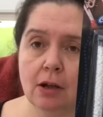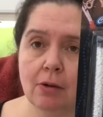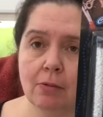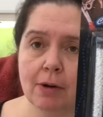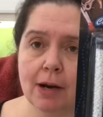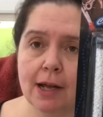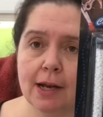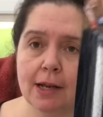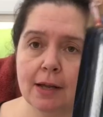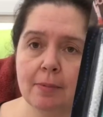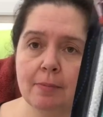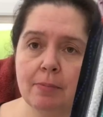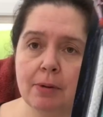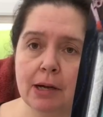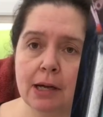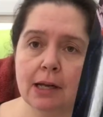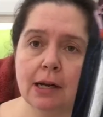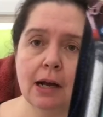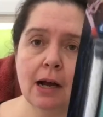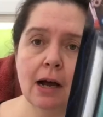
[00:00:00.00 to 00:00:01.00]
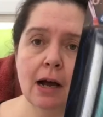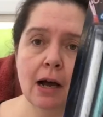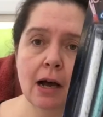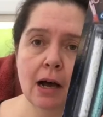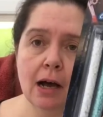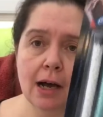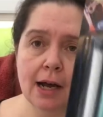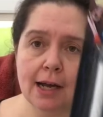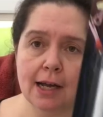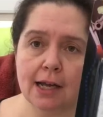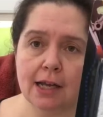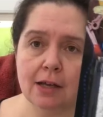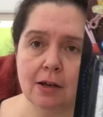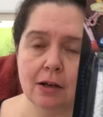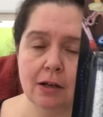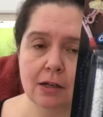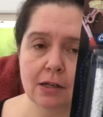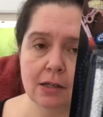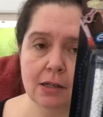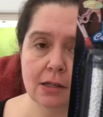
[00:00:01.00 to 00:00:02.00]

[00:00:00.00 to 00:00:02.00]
already, but I